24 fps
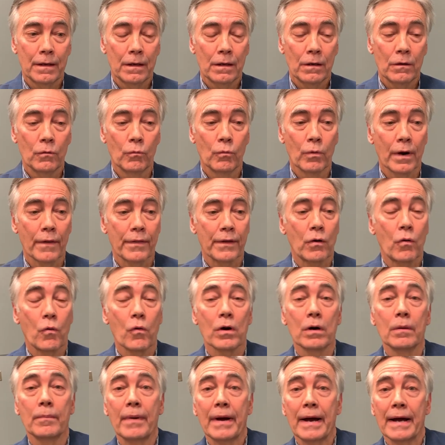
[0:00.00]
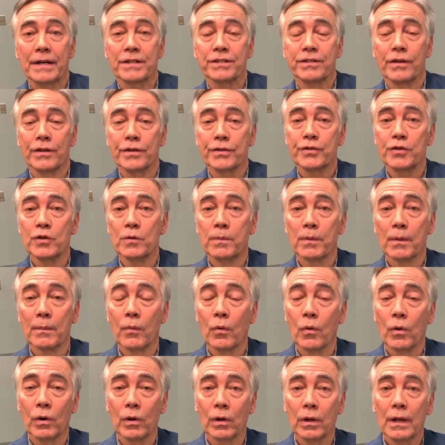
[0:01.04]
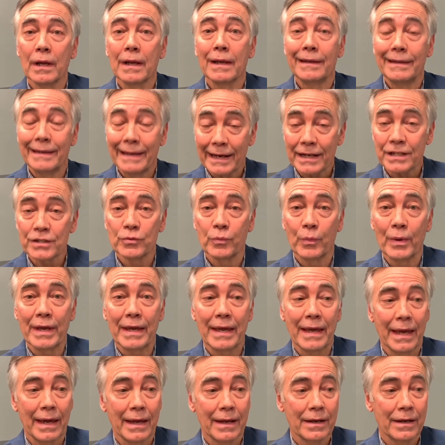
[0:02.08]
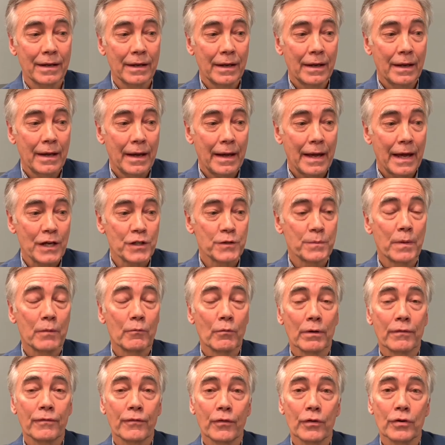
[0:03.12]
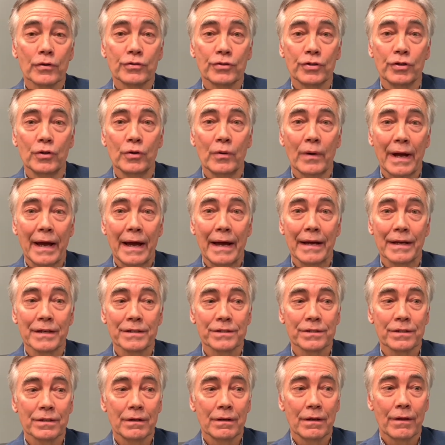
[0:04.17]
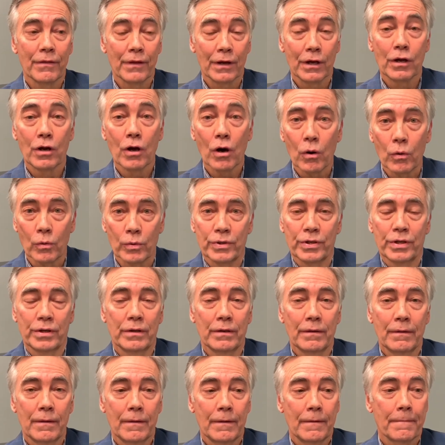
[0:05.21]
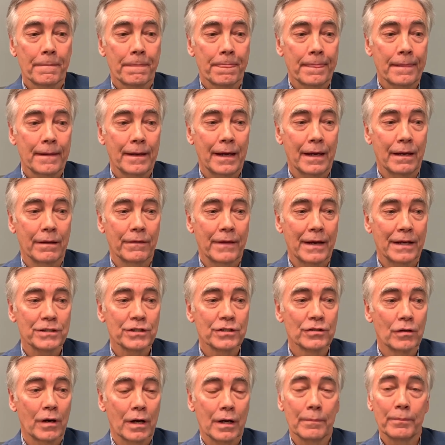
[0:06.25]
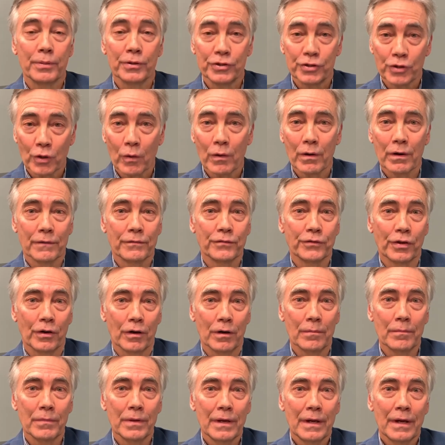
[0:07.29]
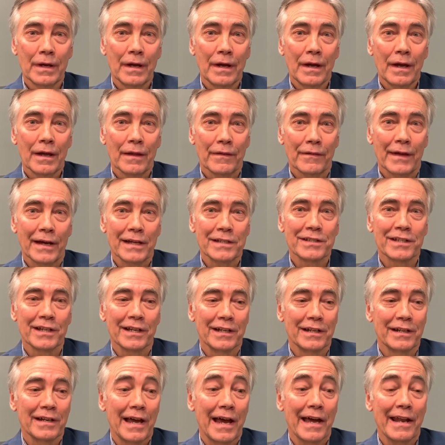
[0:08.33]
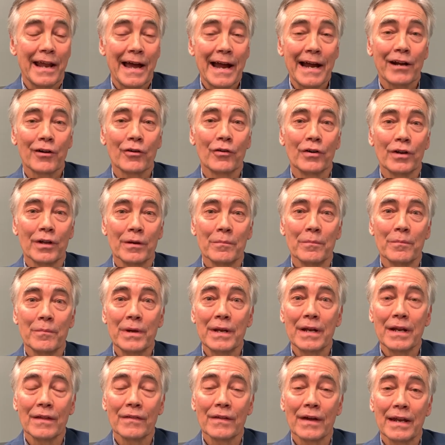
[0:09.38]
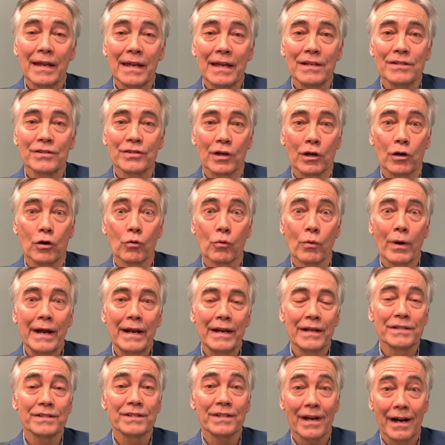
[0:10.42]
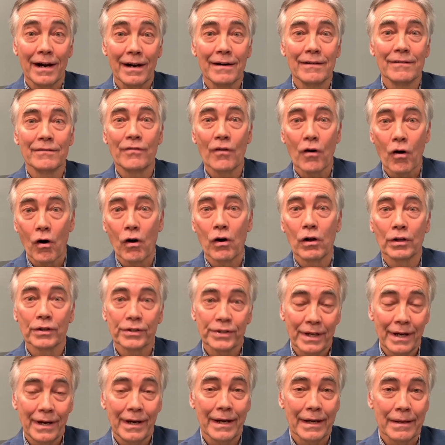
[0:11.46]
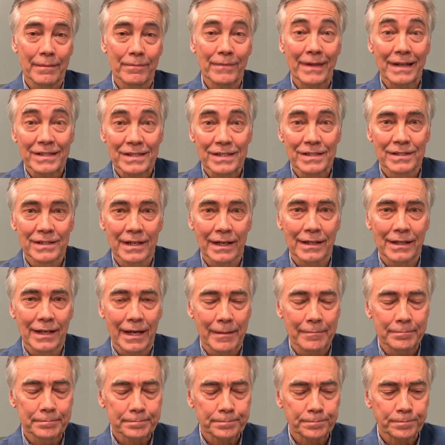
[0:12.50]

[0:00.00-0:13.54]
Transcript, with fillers: One of the quarterbacks in the Super Bowl next weekend has been referred to as the GOAT. And that's not a pejorative term. That's an, an acronym meaning that he's the greatest of all time. That's his nickname.